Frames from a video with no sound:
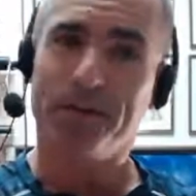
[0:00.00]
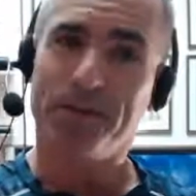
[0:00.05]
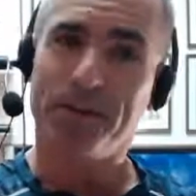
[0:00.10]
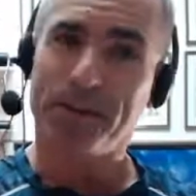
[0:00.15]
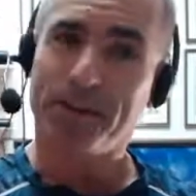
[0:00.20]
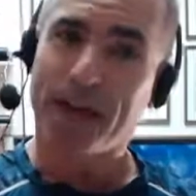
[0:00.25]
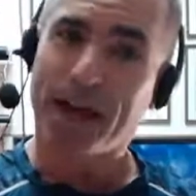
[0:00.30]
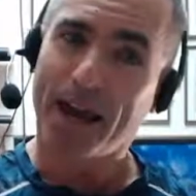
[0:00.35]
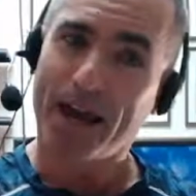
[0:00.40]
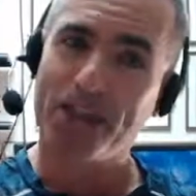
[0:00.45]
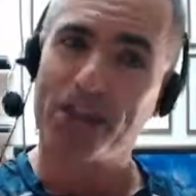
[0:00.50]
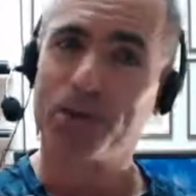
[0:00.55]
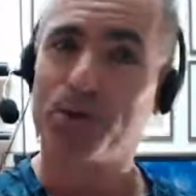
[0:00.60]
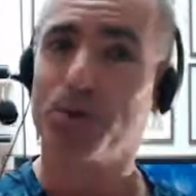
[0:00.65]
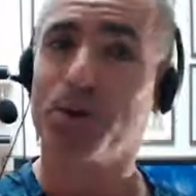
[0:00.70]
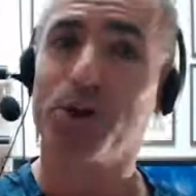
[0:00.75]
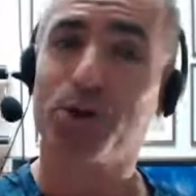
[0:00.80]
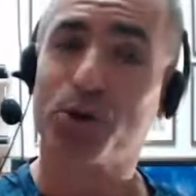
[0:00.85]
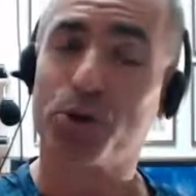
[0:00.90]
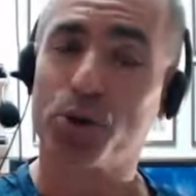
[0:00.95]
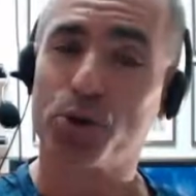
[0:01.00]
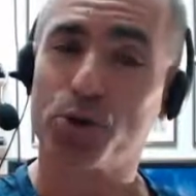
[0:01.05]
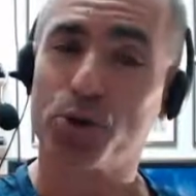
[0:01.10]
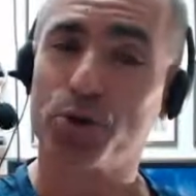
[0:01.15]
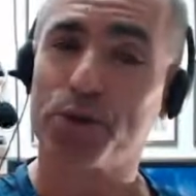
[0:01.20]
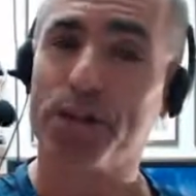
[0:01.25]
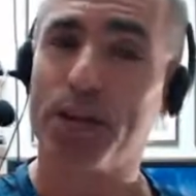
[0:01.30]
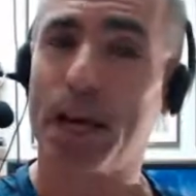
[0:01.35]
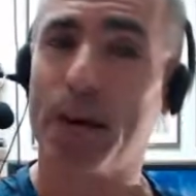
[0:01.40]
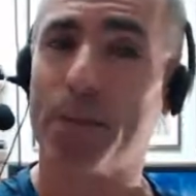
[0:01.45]
the cancer
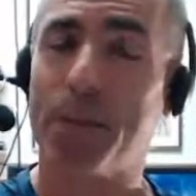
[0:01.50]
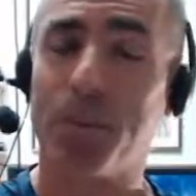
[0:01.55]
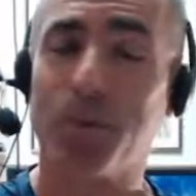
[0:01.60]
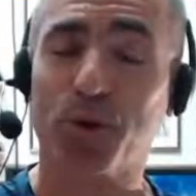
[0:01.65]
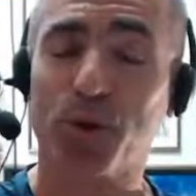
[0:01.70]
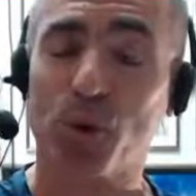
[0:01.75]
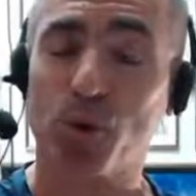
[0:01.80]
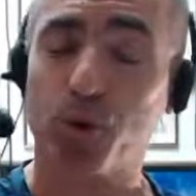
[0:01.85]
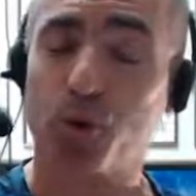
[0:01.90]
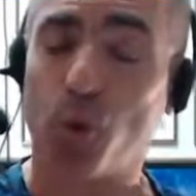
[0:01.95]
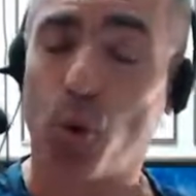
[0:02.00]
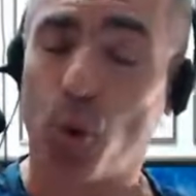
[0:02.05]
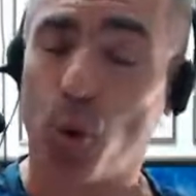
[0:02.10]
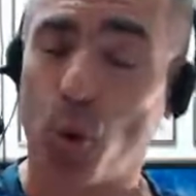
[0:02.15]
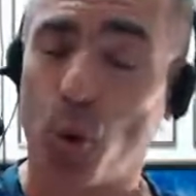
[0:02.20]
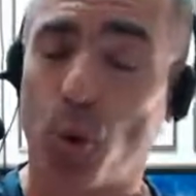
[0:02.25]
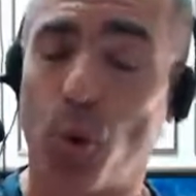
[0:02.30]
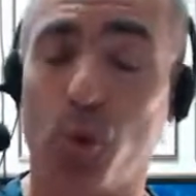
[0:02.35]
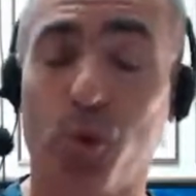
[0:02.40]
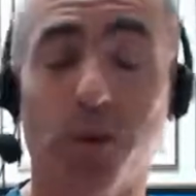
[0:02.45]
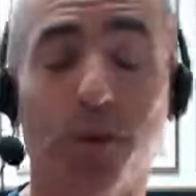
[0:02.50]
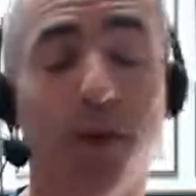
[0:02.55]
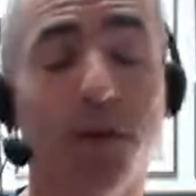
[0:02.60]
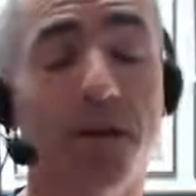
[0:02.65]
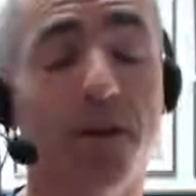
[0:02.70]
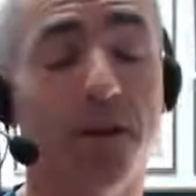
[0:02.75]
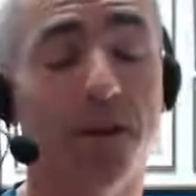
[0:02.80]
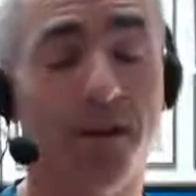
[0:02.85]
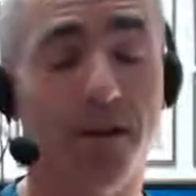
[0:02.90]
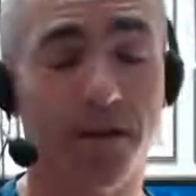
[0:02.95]
researchers came up with a totally
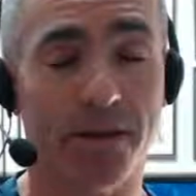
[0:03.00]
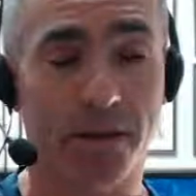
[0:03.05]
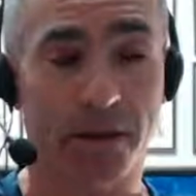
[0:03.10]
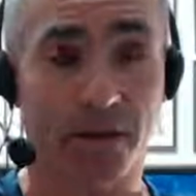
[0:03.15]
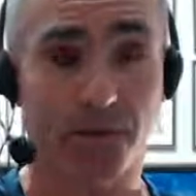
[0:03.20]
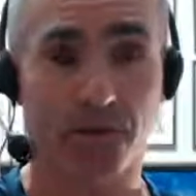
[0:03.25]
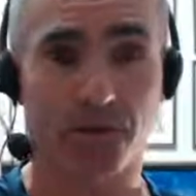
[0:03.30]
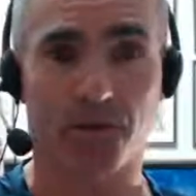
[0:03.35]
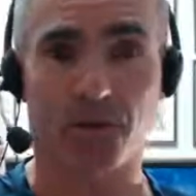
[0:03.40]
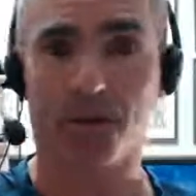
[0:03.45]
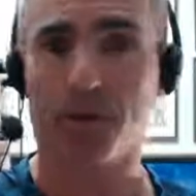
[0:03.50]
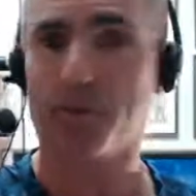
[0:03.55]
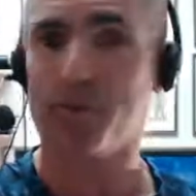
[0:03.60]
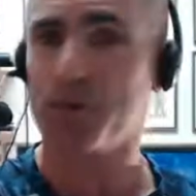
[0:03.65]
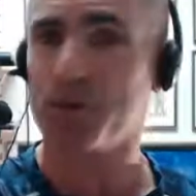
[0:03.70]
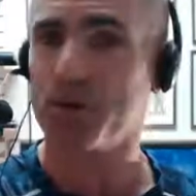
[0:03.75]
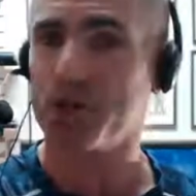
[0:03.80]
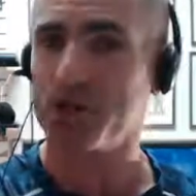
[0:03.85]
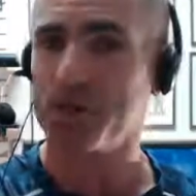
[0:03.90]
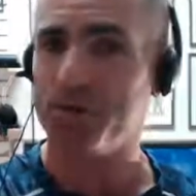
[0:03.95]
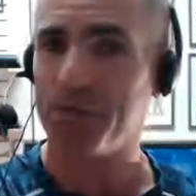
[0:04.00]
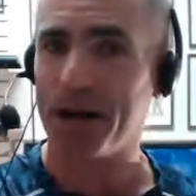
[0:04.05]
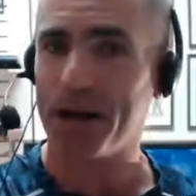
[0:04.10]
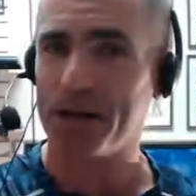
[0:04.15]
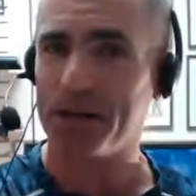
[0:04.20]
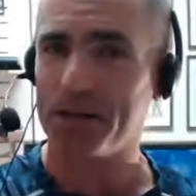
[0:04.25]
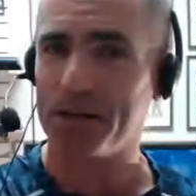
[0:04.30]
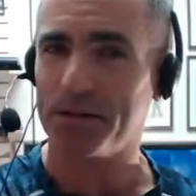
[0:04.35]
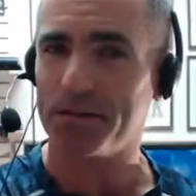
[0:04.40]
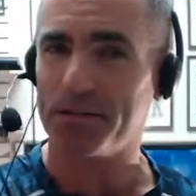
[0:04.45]
different
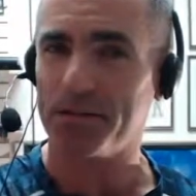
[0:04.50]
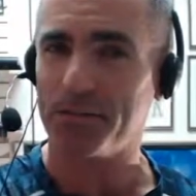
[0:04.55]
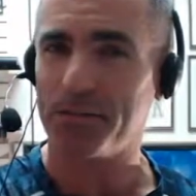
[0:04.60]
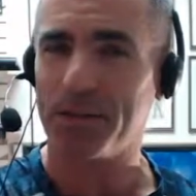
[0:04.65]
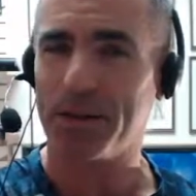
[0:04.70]
perspective.